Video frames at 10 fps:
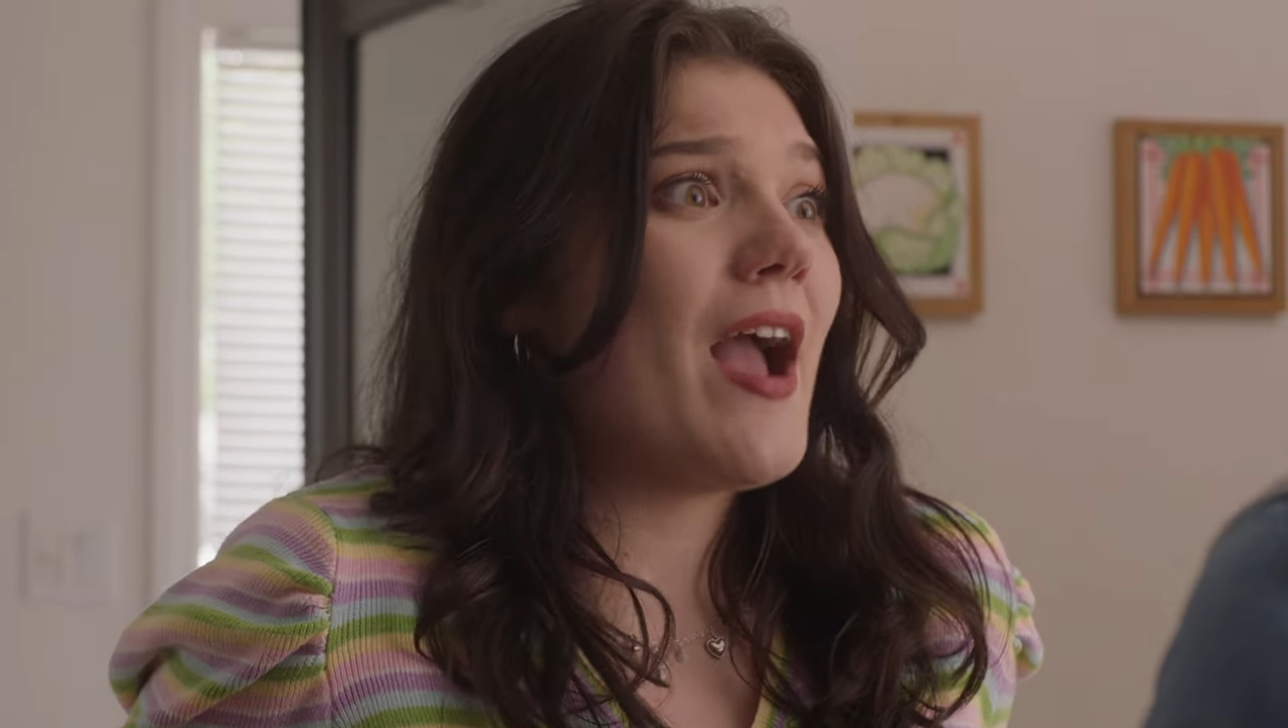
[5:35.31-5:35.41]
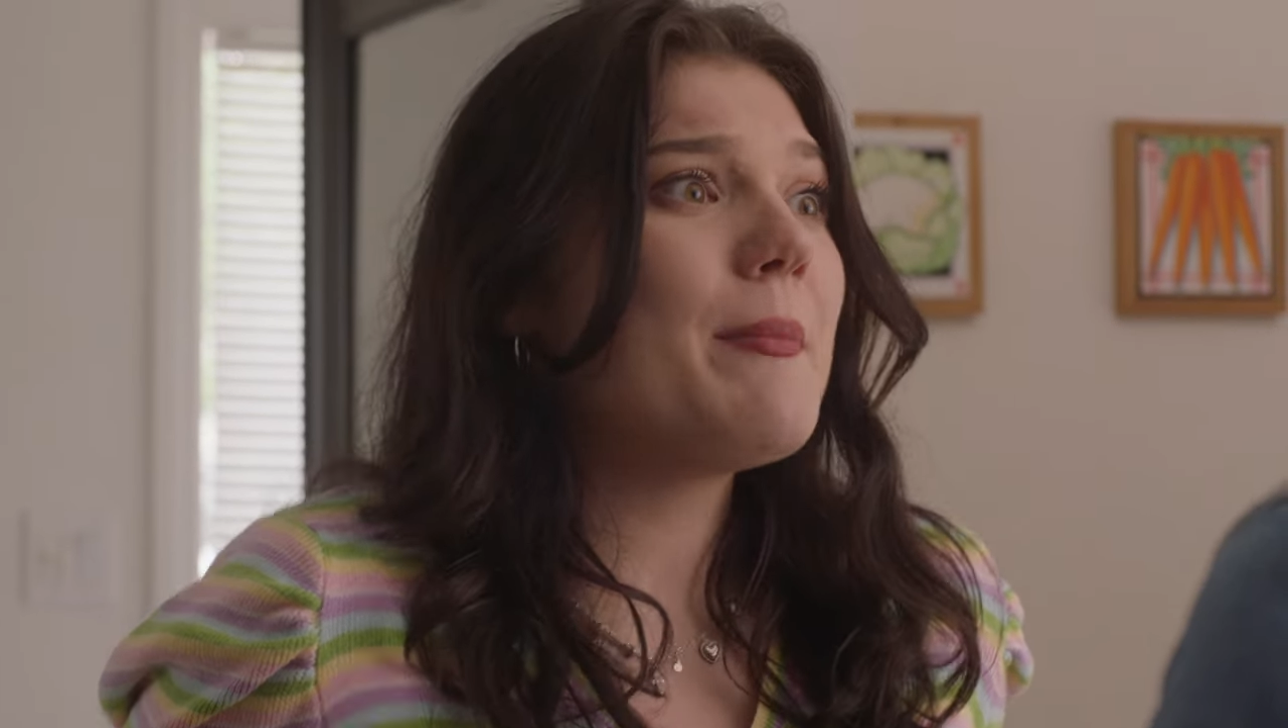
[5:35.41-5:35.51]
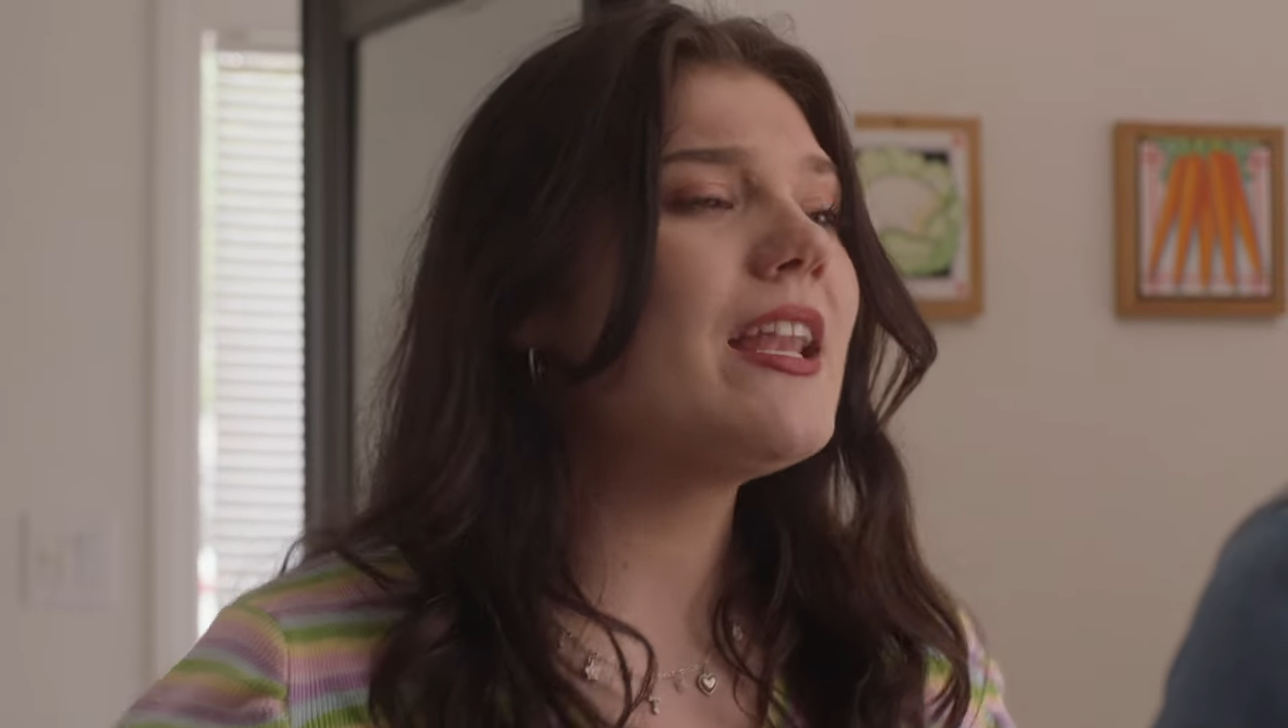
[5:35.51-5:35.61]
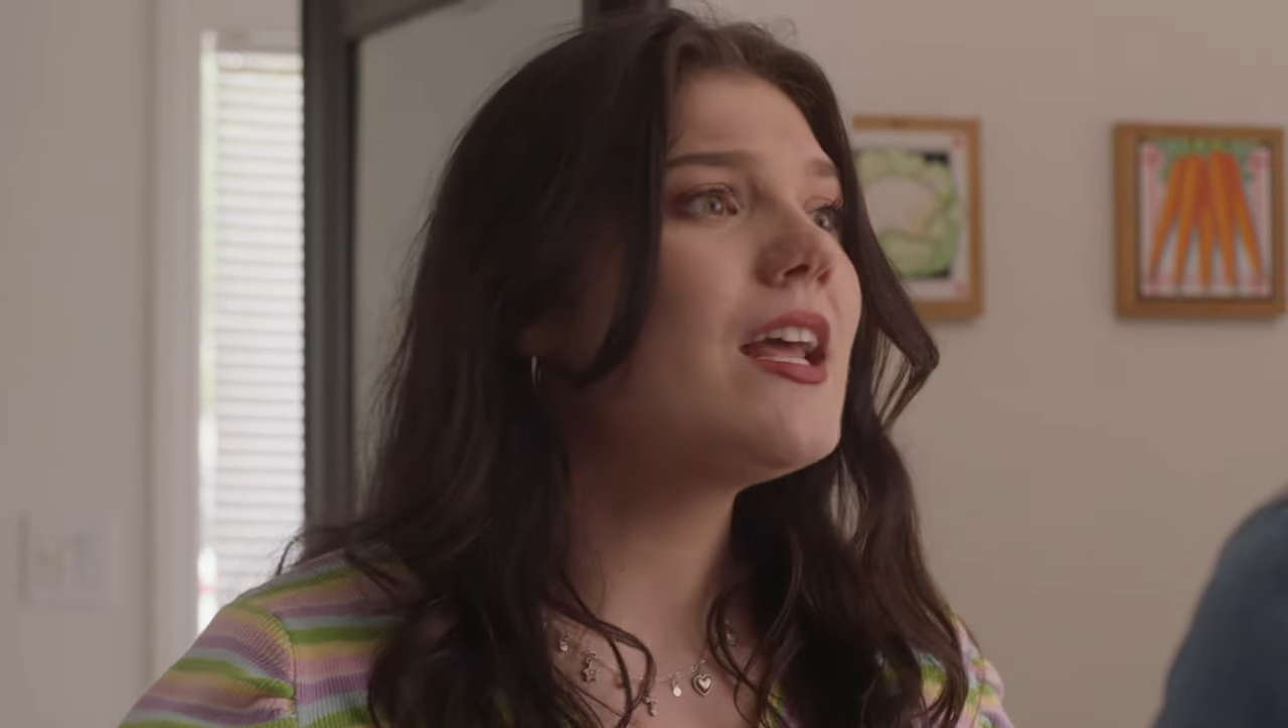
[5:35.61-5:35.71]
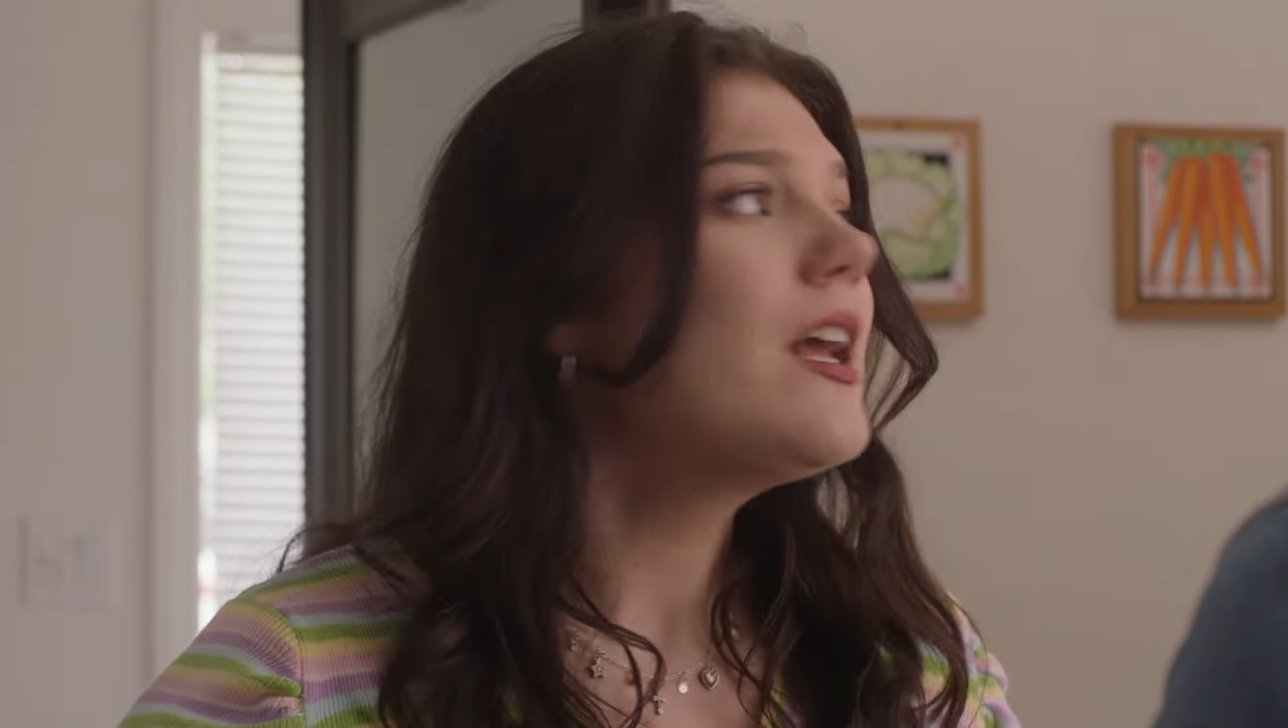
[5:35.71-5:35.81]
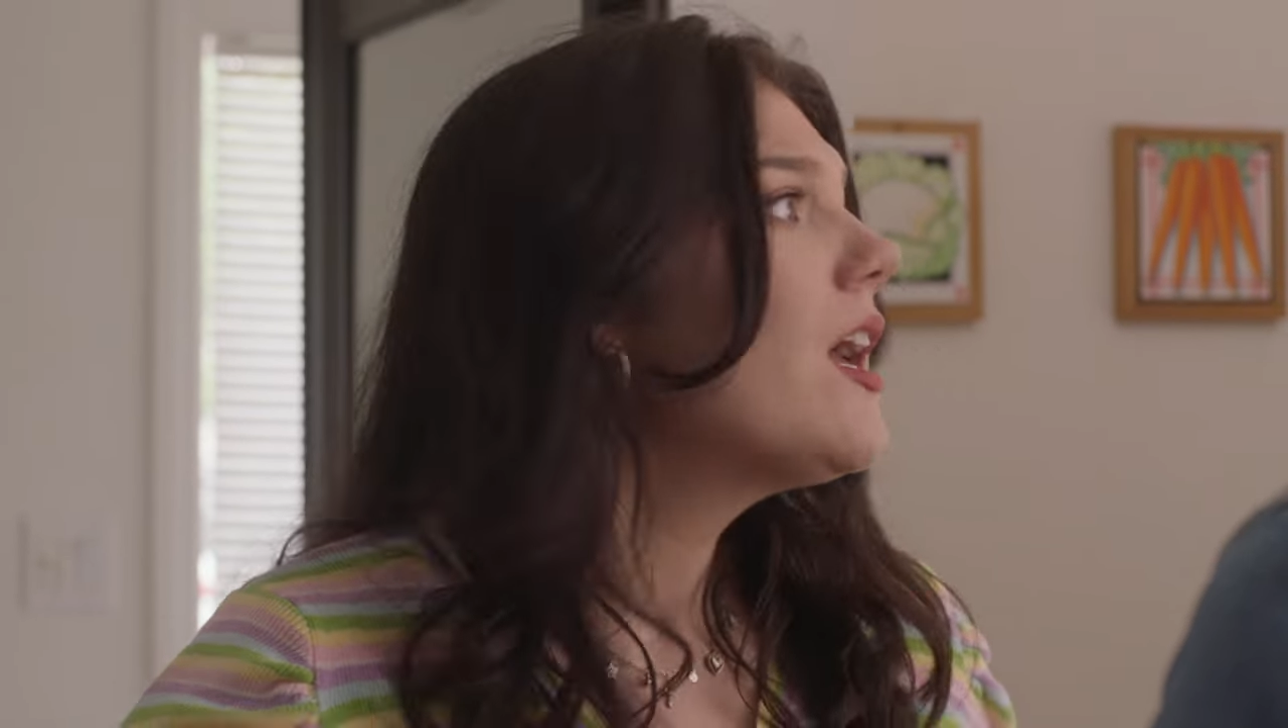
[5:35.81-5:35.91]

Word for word: I mean,